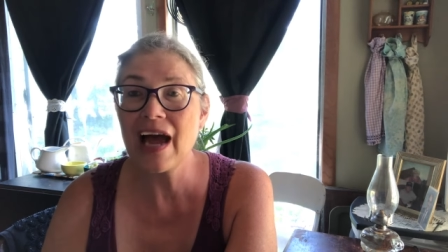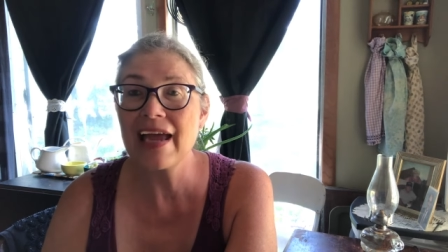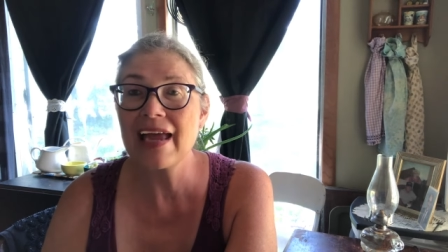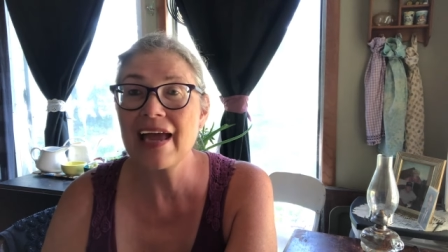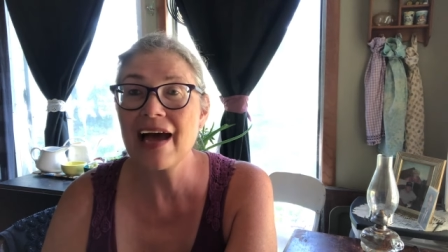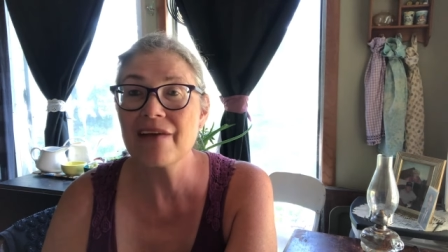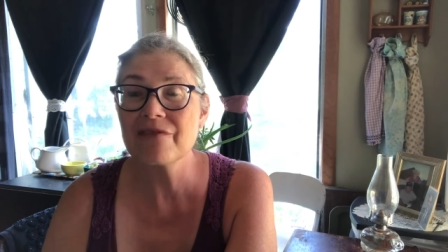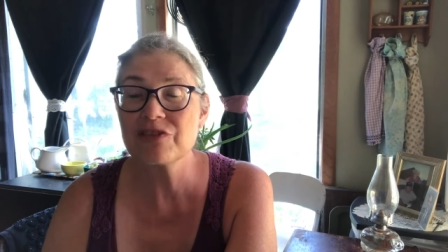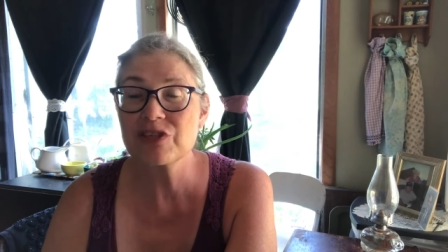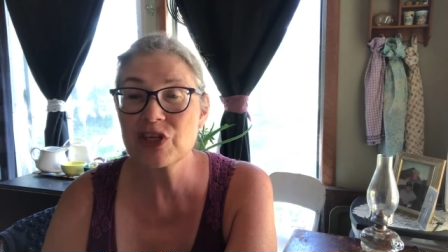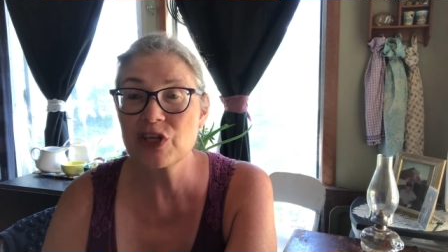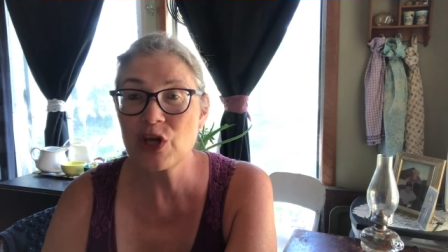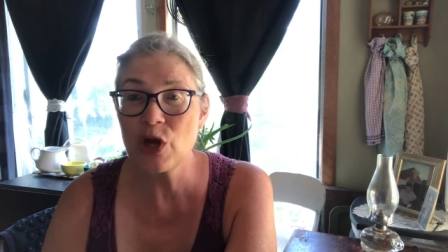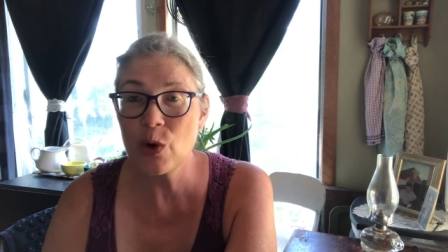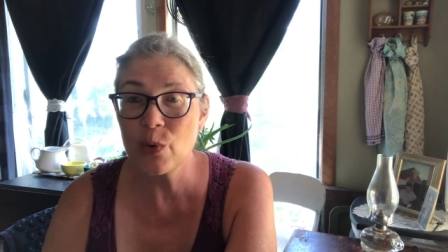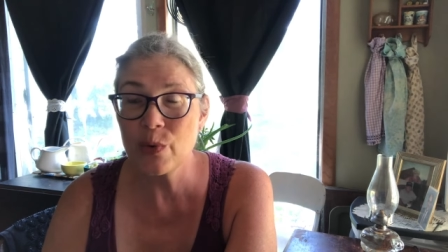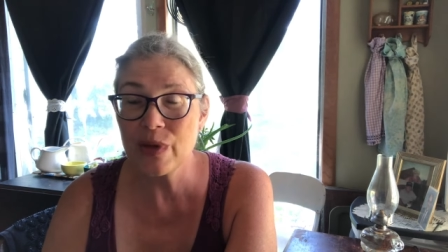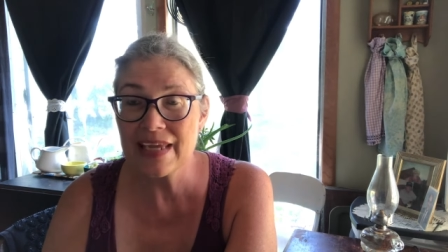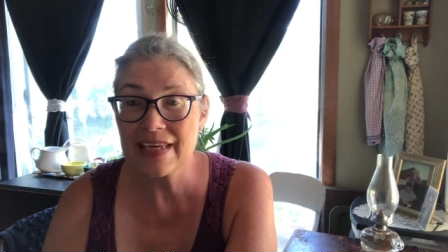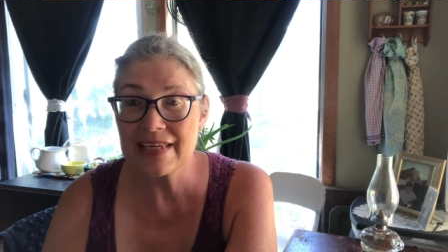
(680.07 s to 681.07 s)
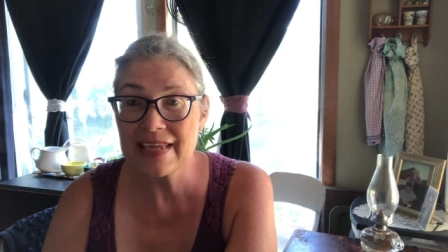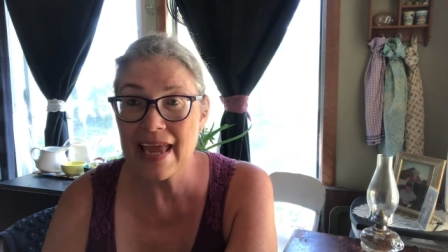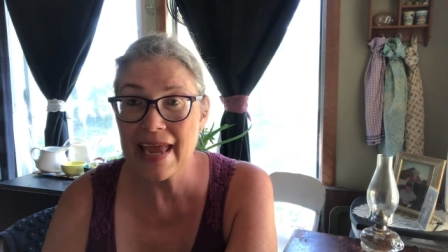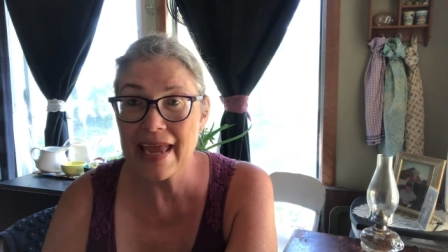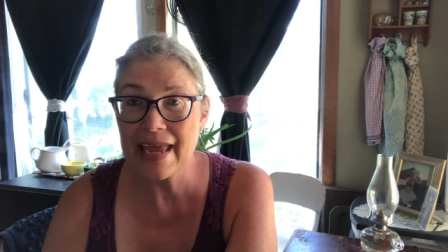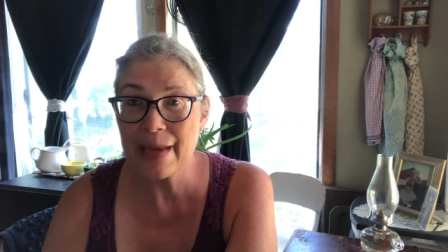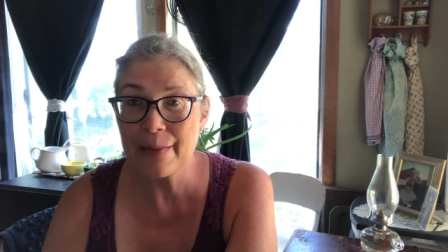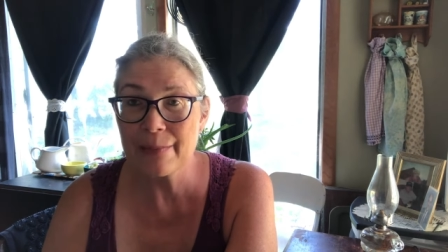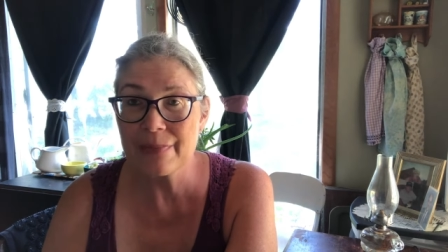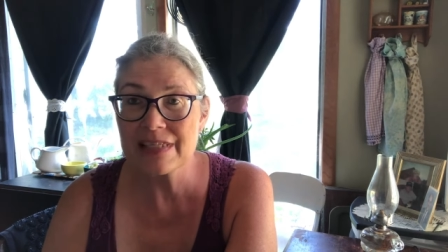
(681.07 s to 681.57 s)
I have to go into
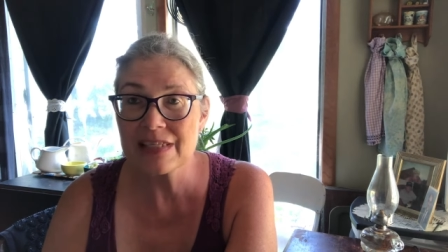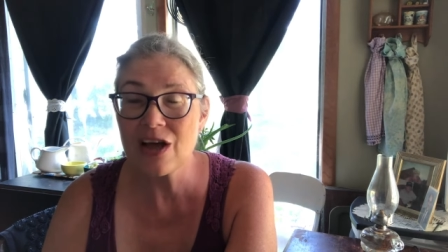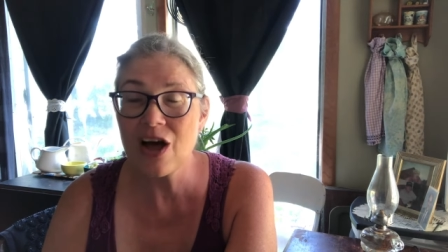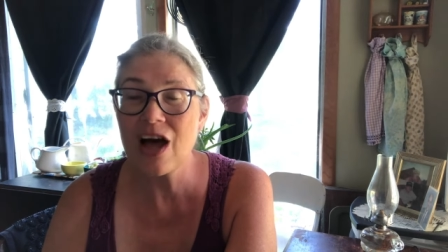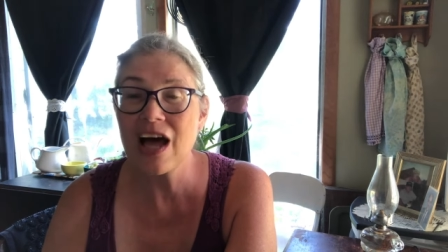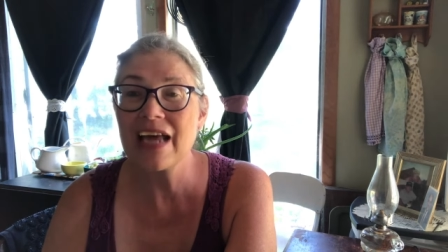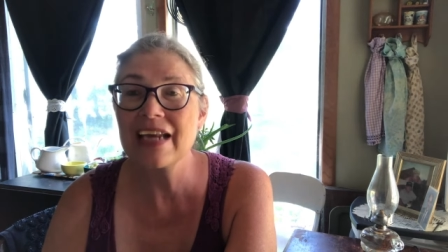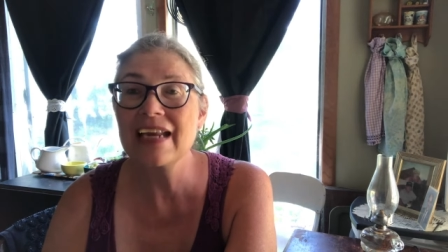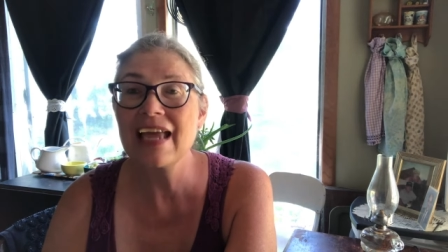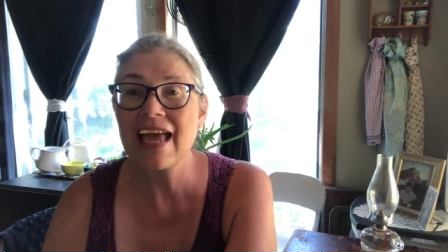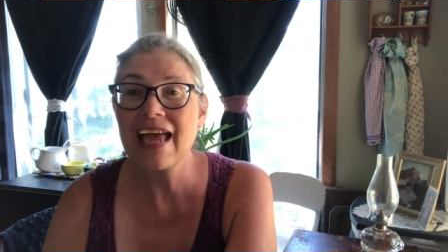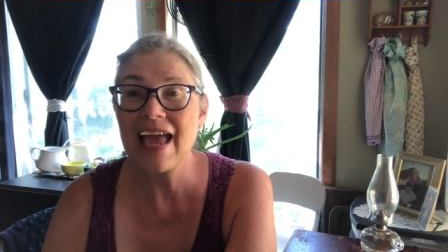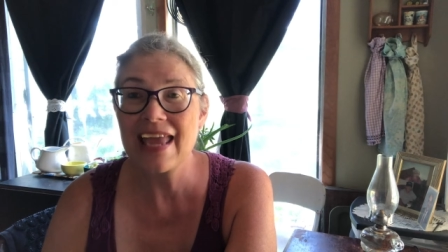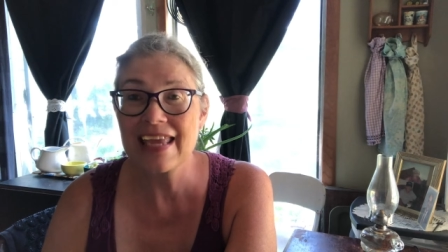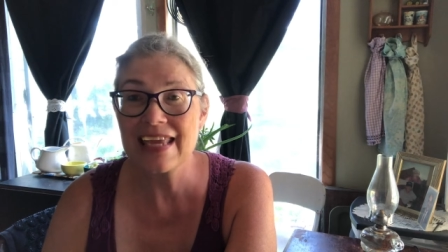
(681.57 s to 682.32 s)
Amazon